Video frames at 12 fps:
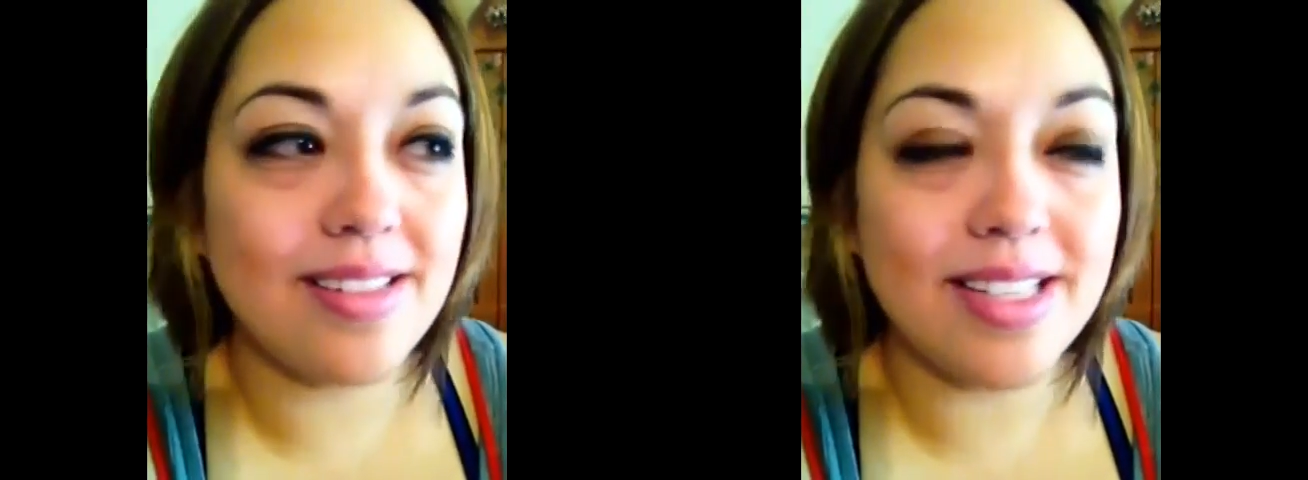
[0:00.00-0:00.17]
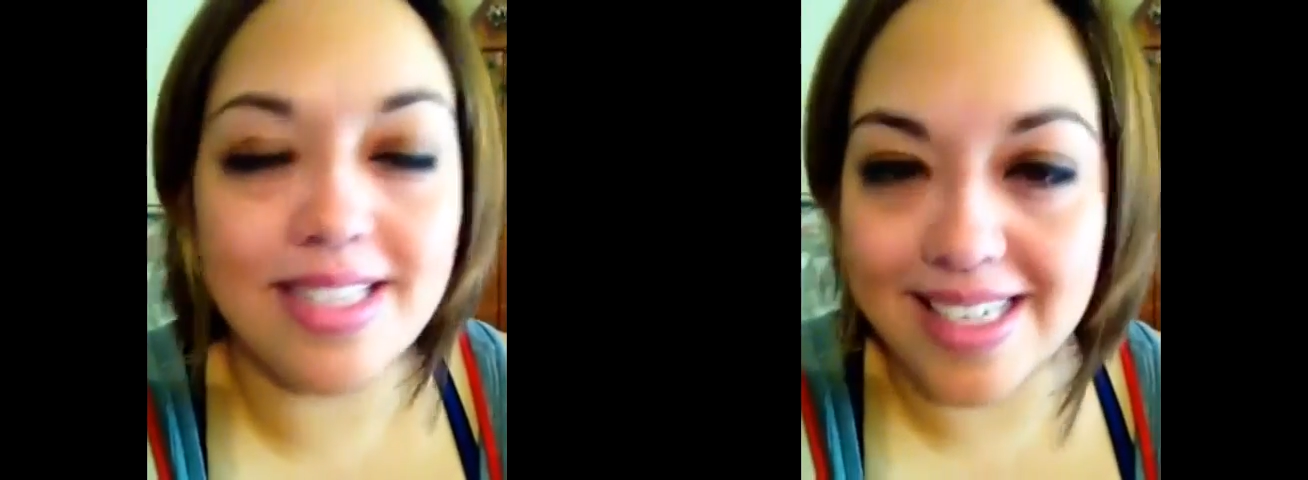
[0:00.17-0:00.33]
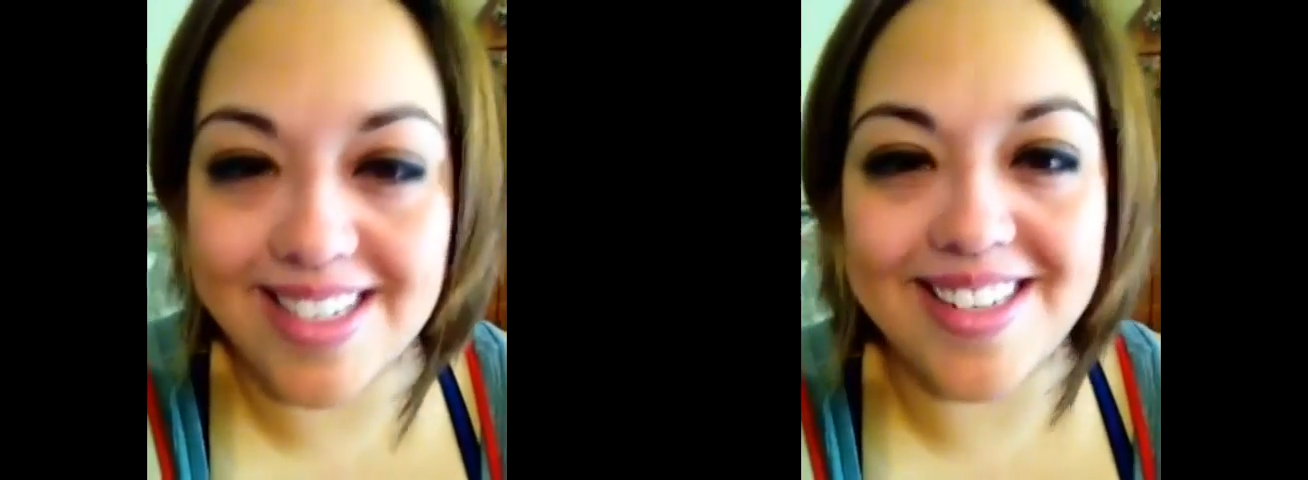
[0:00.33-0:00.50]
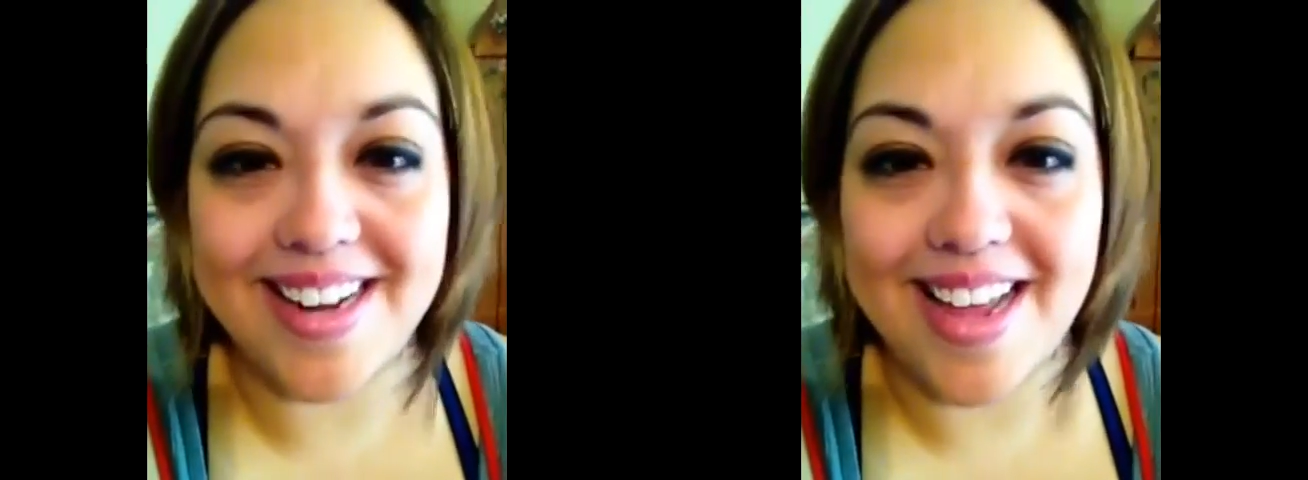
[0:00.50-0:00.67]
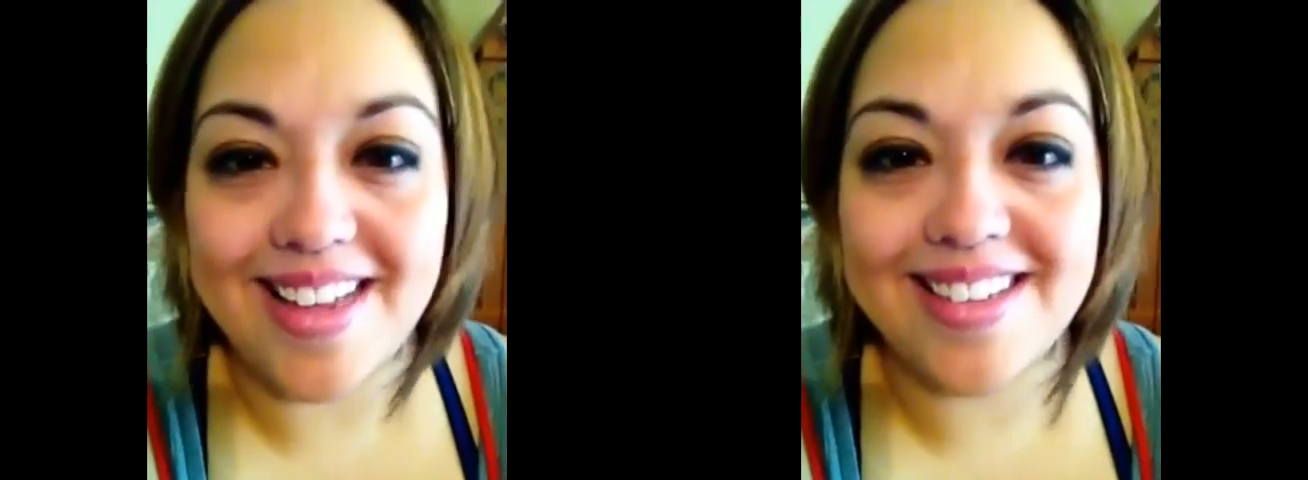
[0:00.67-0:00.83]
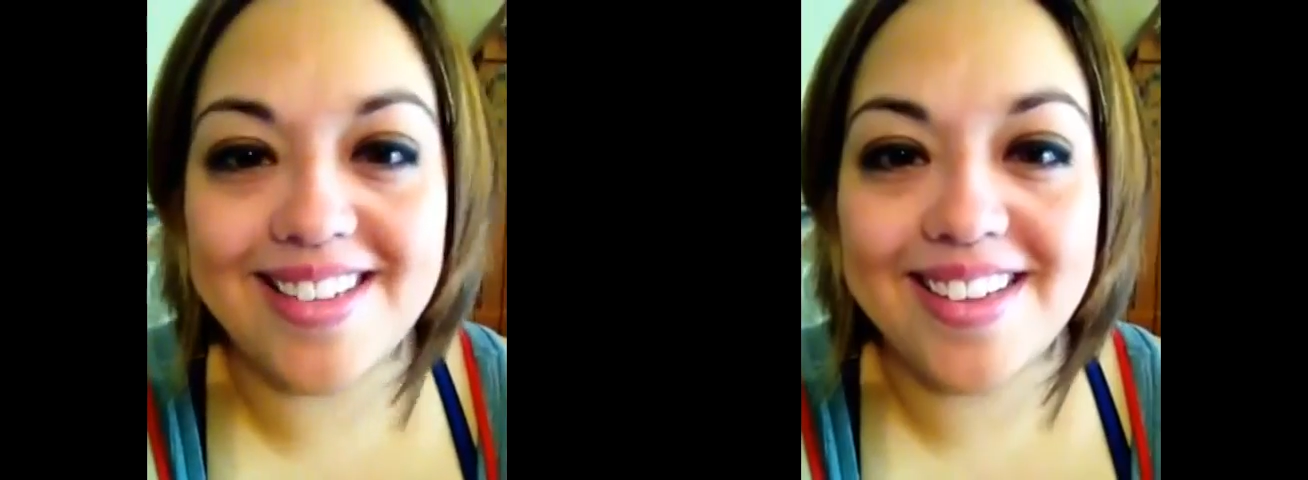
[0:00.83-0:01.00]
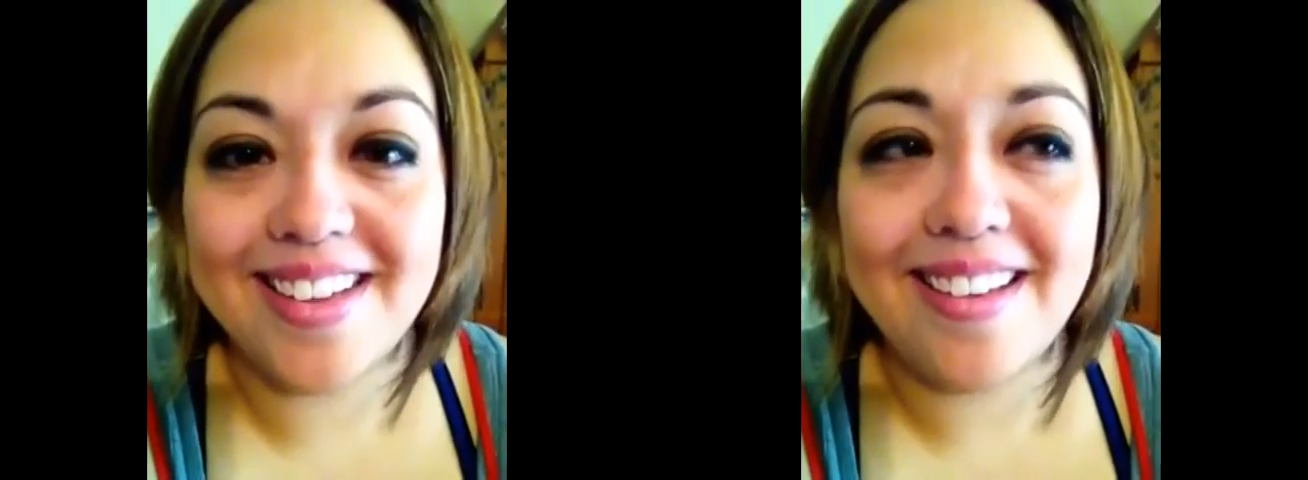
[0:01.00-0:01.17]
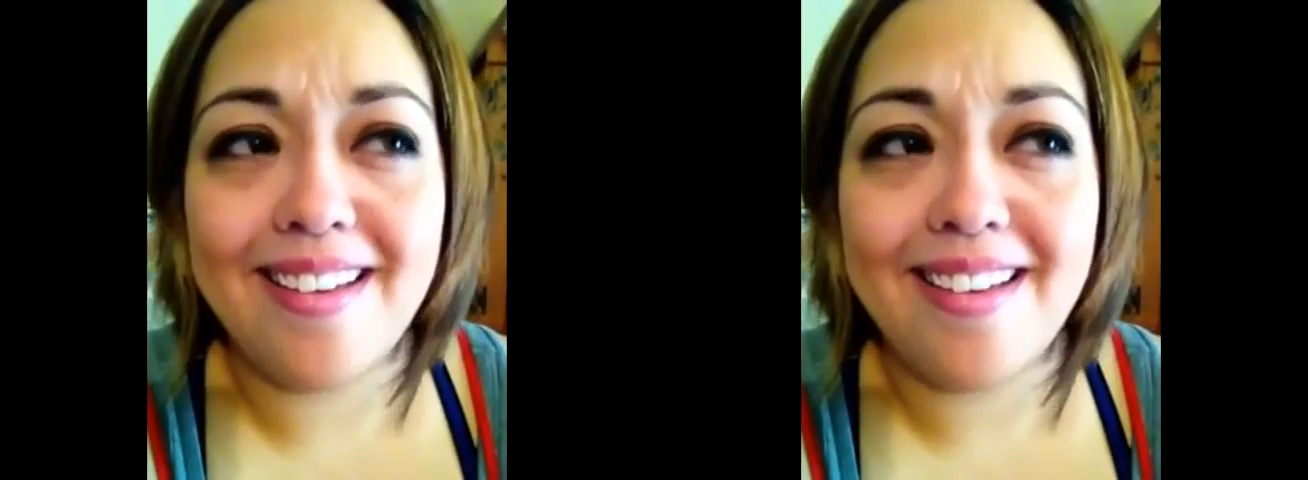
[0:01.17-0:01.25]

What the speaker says: to 60 days.